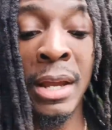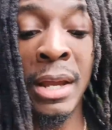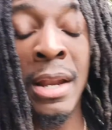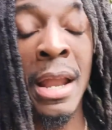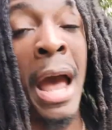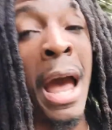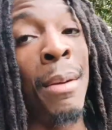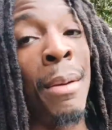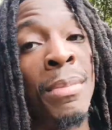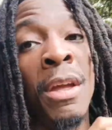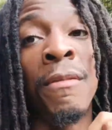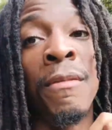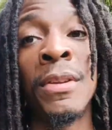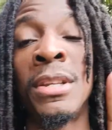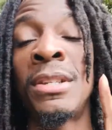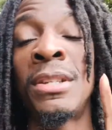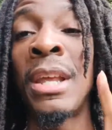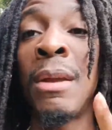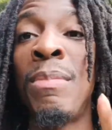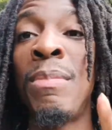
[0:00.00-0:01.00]
IBF is the
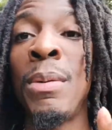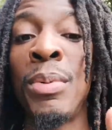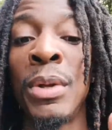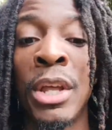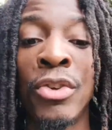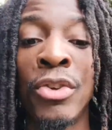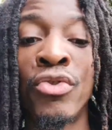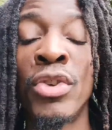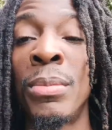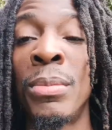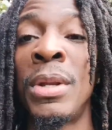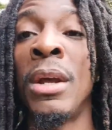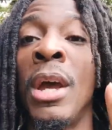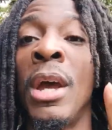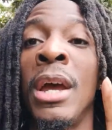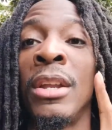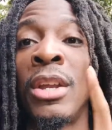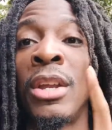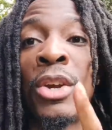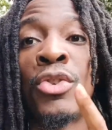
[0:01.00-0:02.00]
same people that stripped
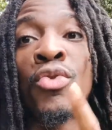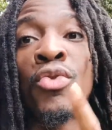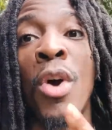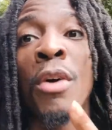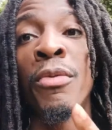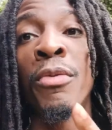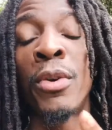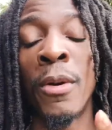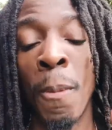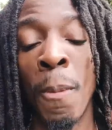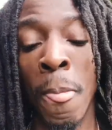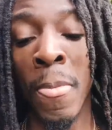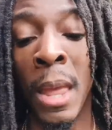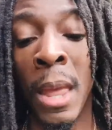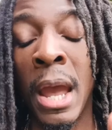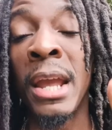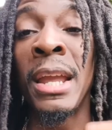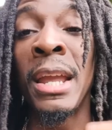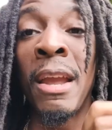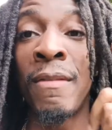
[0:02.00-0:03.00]
Terrence Crawford and
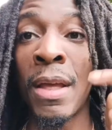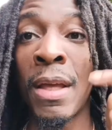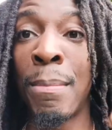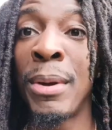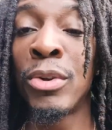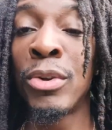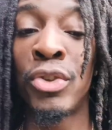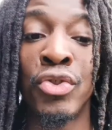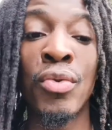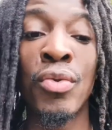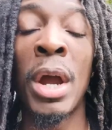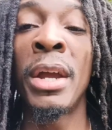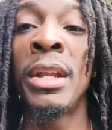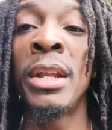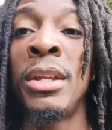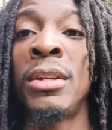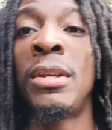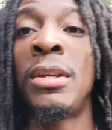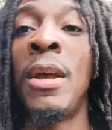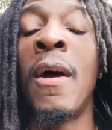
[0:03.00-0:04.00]
gave that belt to Dry Ennis.